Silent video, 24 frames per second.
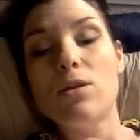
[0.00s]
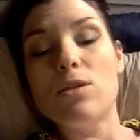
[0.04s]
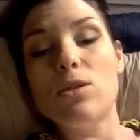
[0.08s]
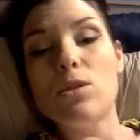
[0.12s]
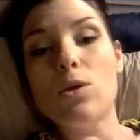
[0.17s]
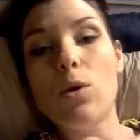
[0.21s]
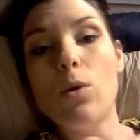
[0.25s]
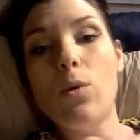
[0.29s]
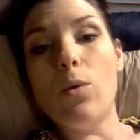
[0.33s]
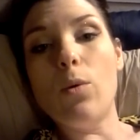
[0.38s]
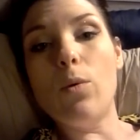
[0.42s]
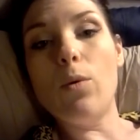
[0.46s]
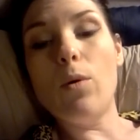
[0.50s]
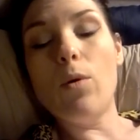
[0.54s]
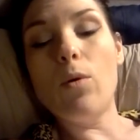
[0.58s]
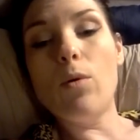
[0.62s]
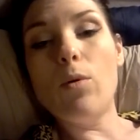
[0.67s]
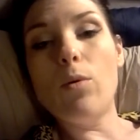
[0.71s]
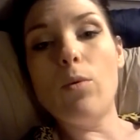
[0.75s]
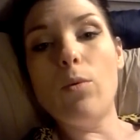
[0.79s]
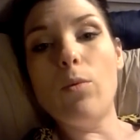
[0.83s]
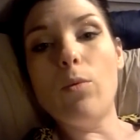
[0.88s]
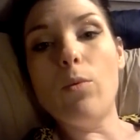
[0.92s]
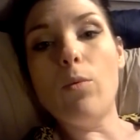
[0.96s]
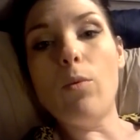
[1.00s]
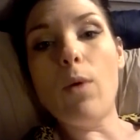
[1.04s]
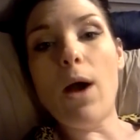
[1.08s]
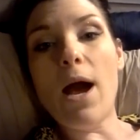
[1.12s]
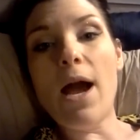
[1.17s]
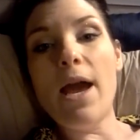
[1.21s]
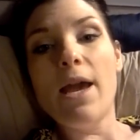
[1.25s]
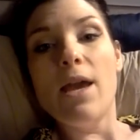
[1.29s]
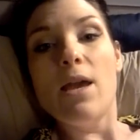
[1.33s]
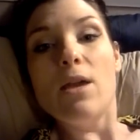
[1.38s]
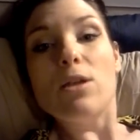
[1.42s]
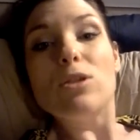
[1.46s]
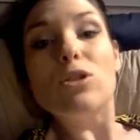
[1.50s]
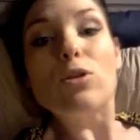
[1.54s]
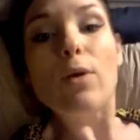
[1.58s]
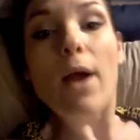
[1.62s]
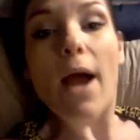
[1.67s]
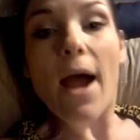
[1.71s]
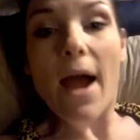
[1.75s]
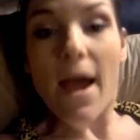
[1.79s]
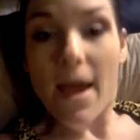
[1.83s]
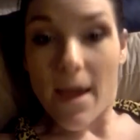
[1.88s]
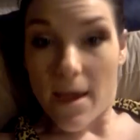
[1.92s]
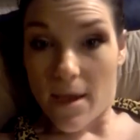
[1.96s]
So why
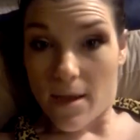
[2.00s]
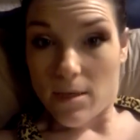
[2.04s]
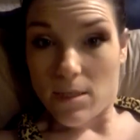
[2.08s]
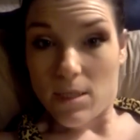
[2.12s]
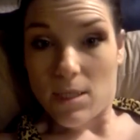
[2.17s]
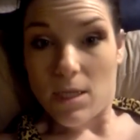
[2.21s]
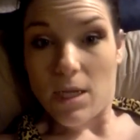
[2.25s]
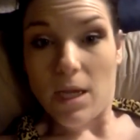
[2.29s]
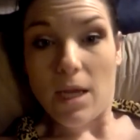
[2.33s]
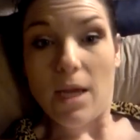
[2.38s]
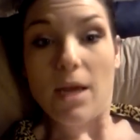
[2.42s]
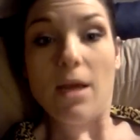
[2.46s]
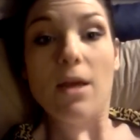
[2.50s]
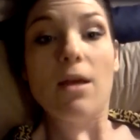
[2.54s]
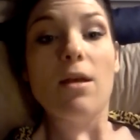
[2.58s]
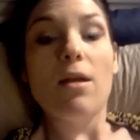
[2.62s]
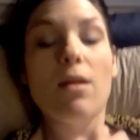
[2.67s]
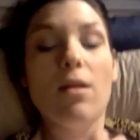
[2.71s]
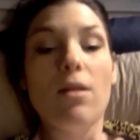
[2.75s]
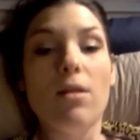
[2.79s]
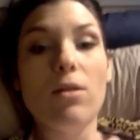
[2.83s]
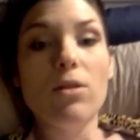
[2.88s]
try to,